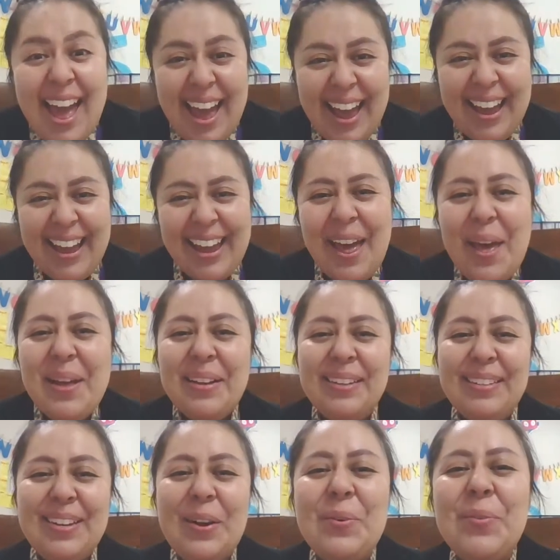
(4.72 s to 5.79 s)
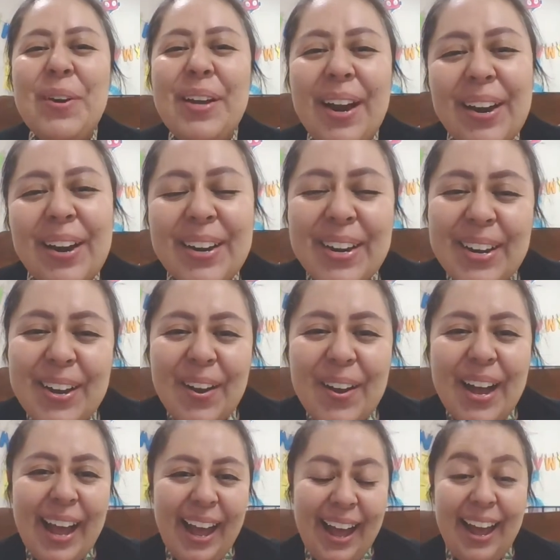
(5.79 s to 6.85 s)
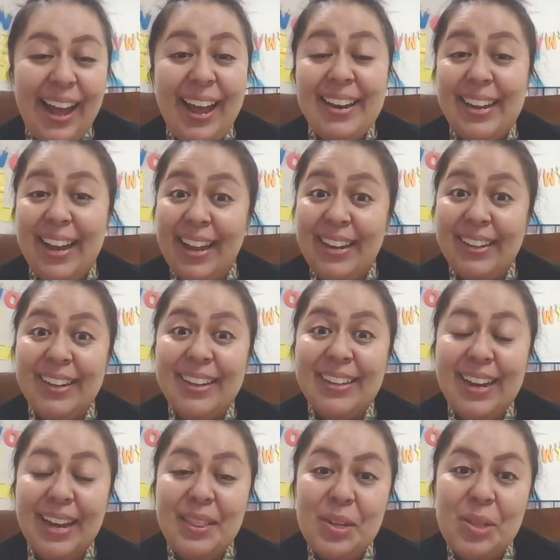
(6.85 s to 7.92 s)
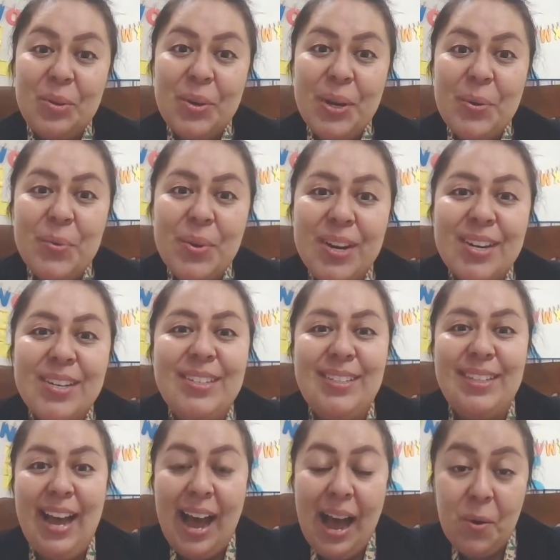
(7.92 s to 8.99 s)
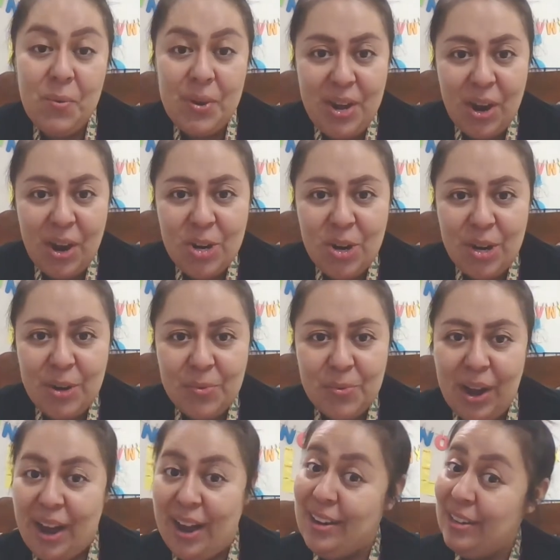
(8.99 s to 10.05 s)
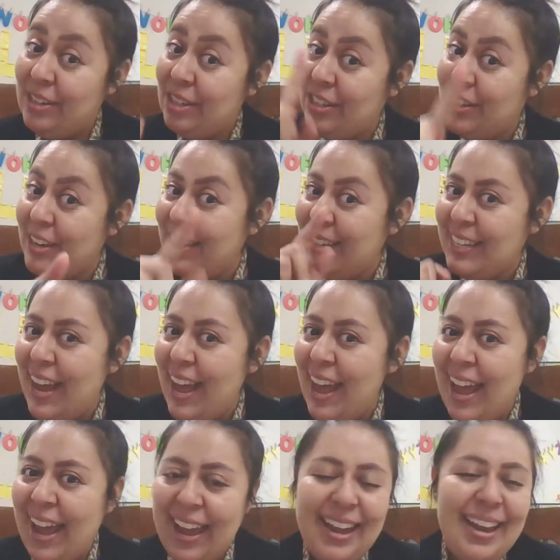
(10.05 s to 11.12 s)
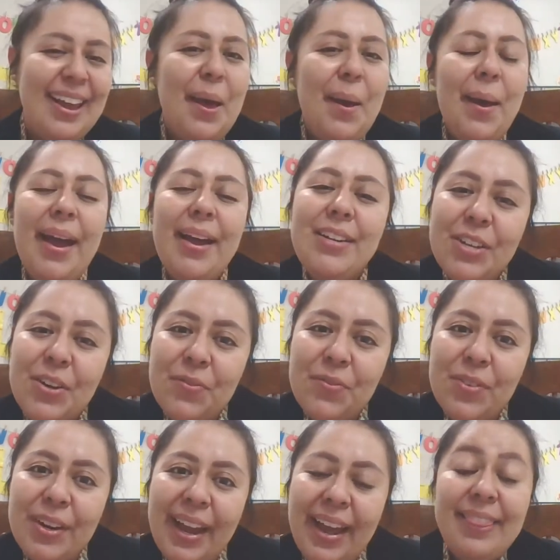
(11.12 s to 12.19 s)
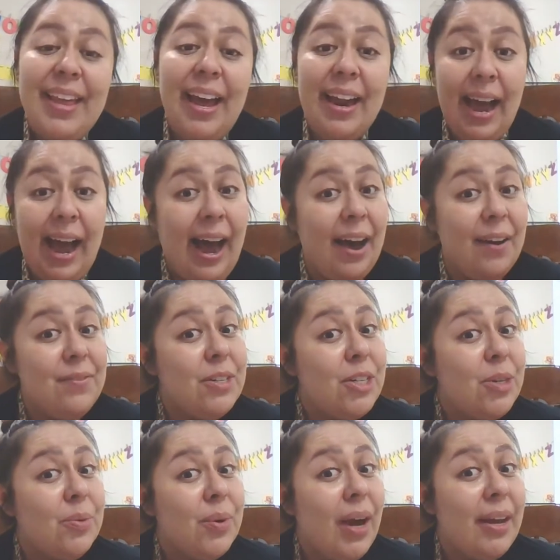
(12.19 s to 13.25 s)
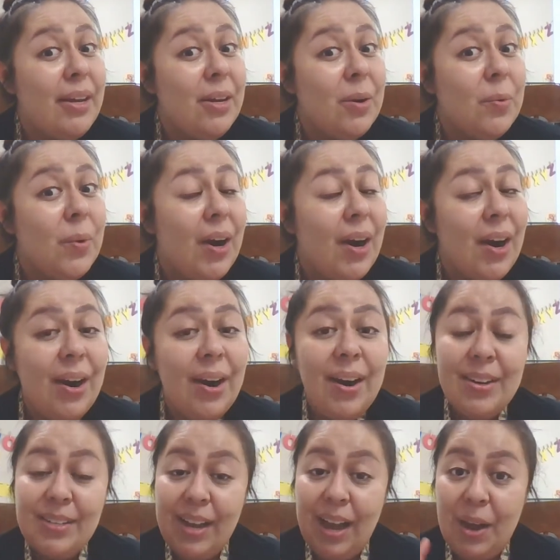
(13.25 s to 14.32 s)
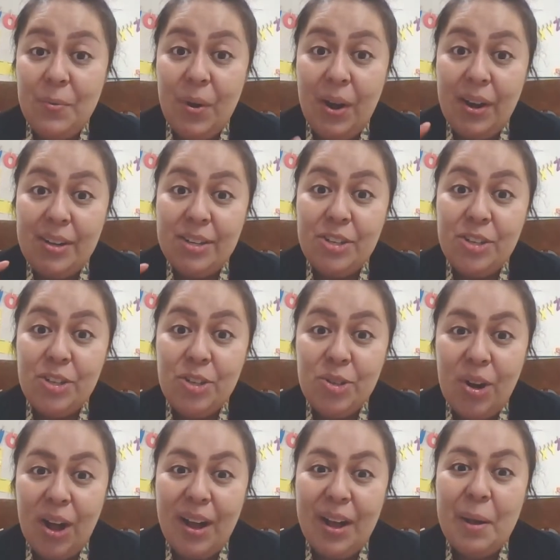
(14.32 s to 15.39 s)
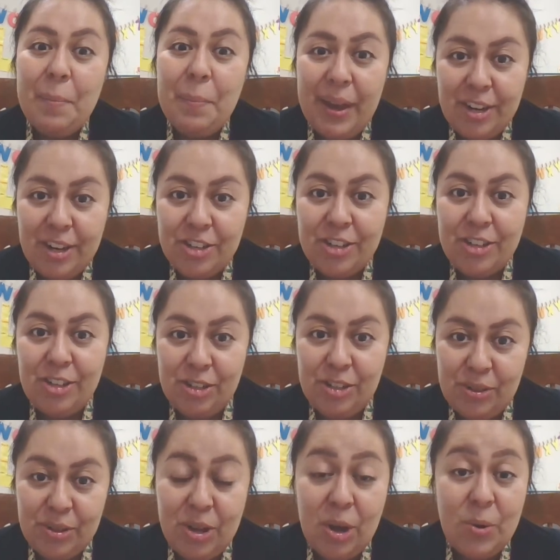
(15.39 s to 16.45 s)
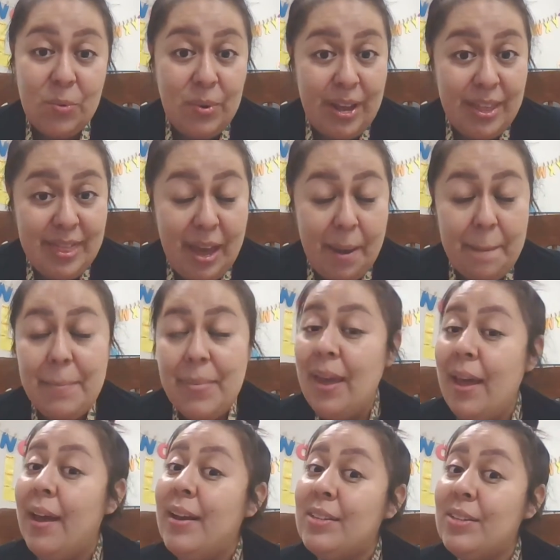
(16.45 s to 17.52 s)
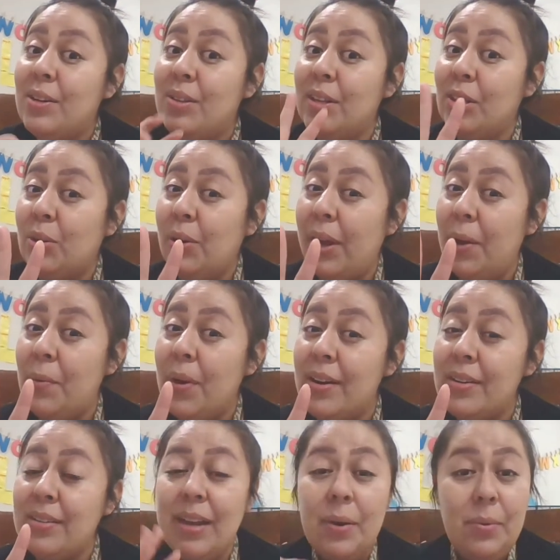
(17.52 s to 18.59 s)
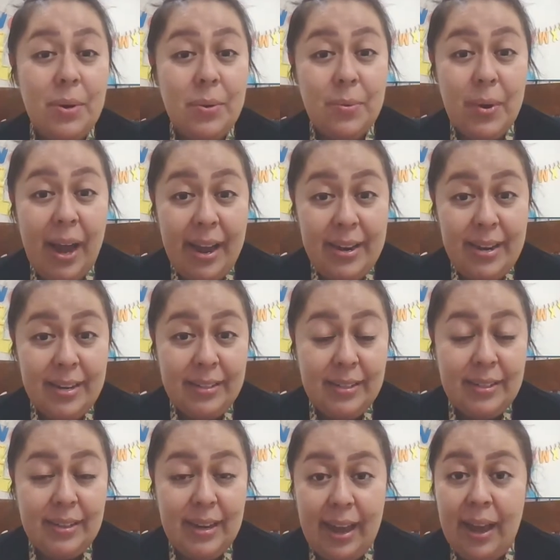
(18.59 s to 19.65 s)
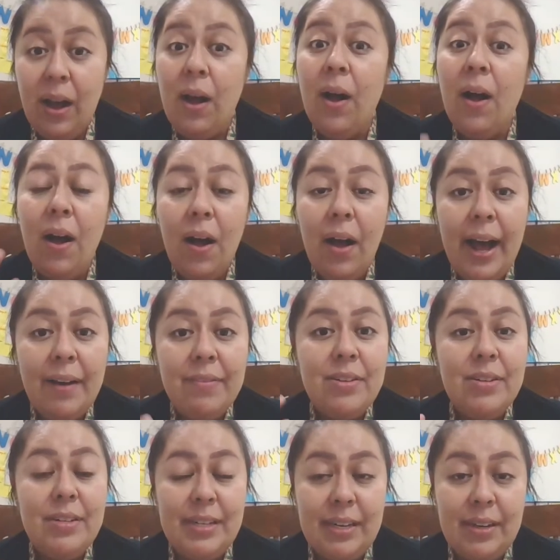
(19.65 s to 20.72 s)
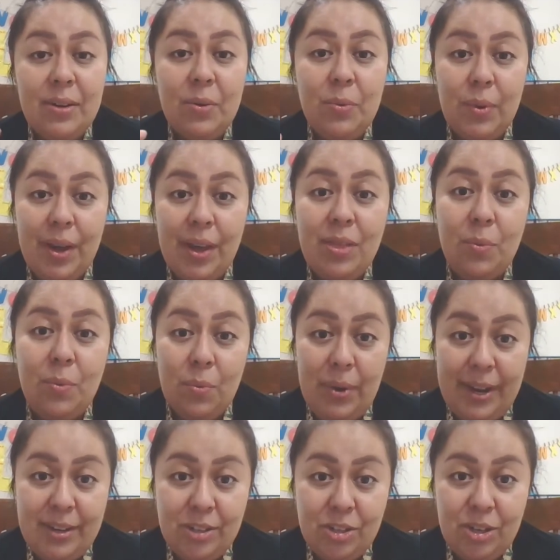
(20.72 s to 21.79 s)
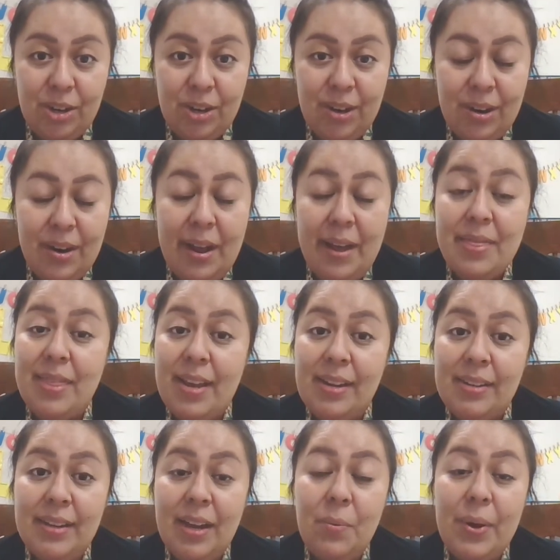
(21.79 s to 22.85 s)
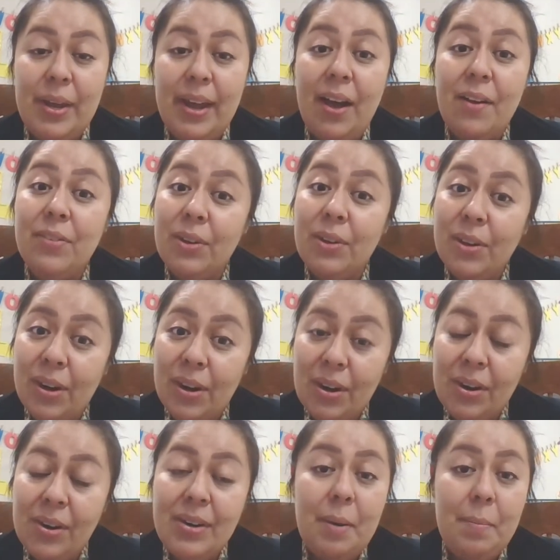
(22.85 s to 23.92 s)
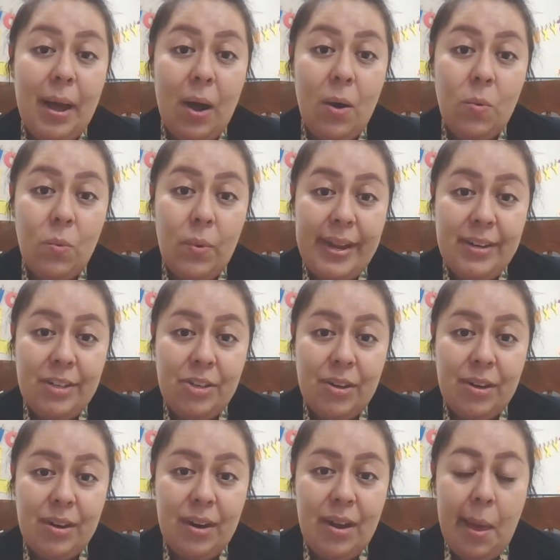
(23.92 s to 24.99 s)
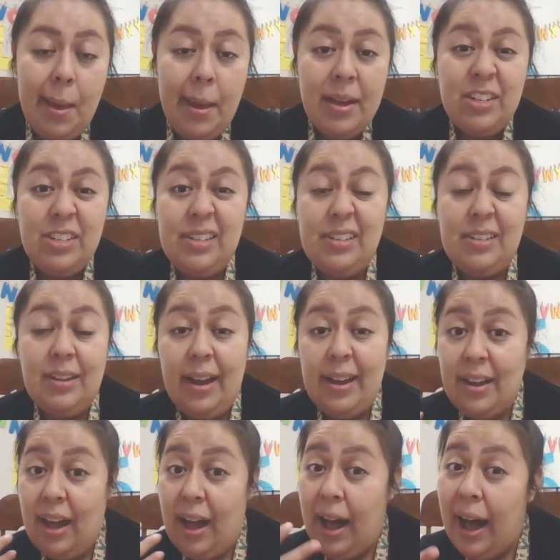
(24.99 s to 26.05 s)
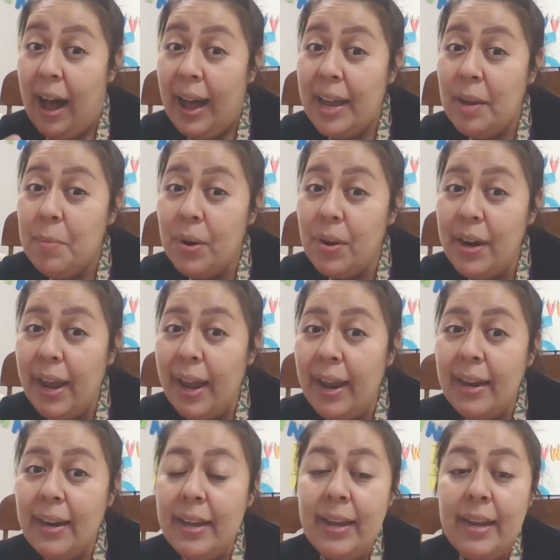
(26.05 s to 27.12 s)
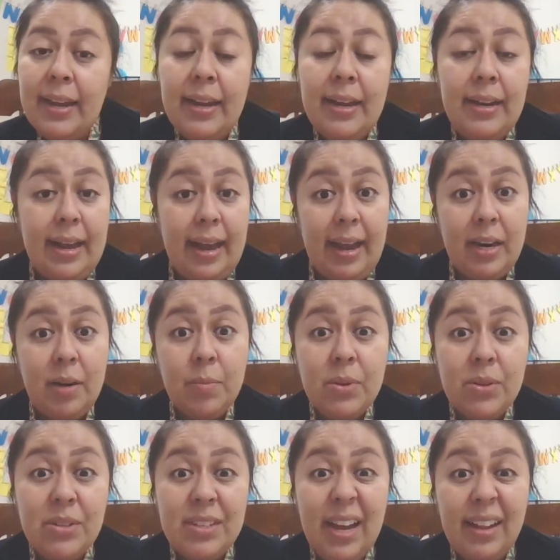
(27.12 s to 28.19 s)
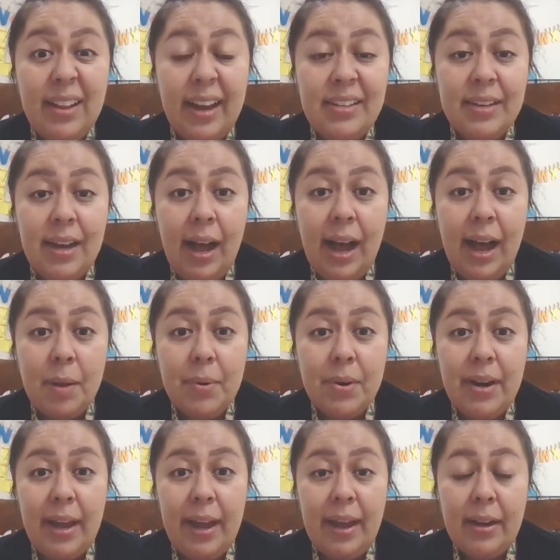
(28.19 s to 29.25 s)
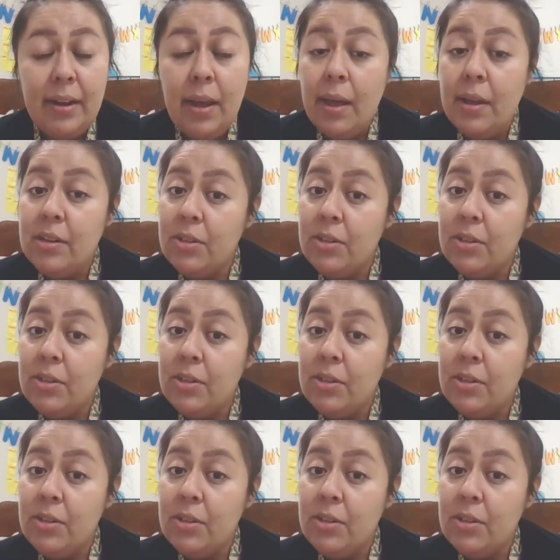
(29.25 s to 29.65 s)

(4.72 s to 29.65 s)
Wednesday. So, we are going to go ahead and look at the three words that we are going to write today. And don't forget that after you write your words, I want you to draw a picture to go with them. So, the three words that we're writing today all have to deal with winter and things that we have learned about winter just like hibernating, animals that like to hibernate.